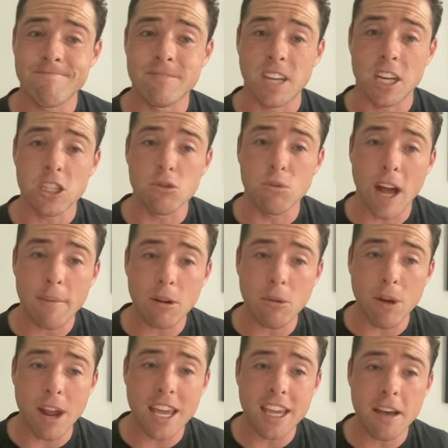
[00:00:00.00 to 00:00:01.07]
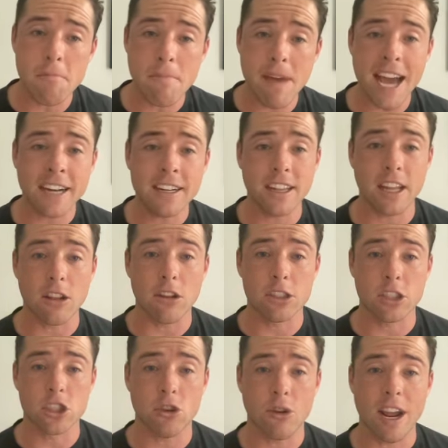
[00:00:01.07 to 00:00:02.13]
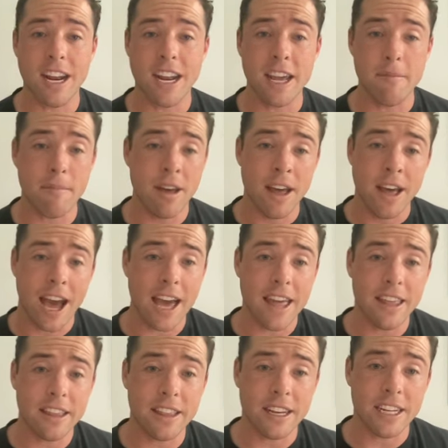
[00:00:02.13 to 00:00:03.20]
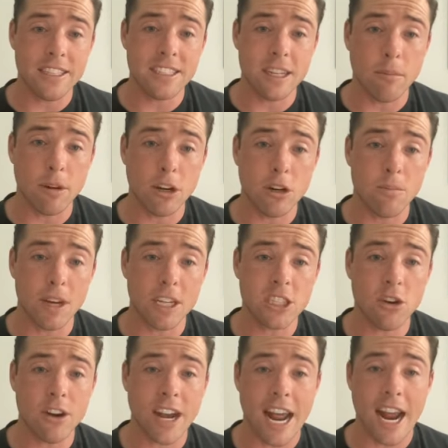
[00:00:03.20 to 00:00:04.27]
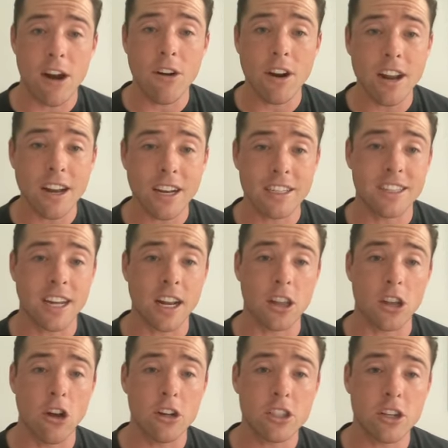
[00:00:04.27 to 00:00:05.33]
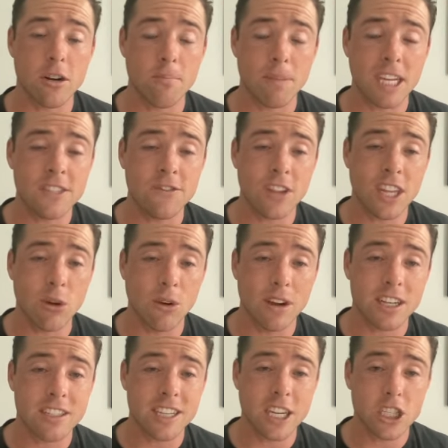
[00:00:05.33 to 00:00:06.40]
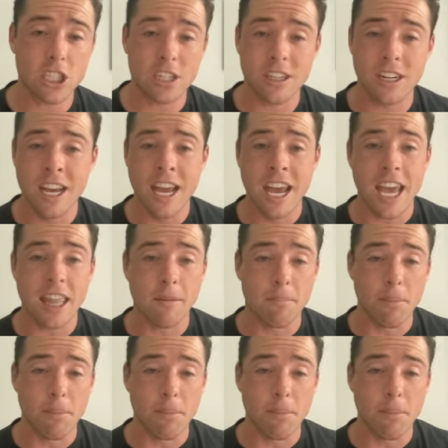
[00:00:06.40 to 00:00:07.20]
does Robbie Ray come back? Do they look to trade him? I think that he's someone who Buster inherited. He's not a long-term piece for the organization. In the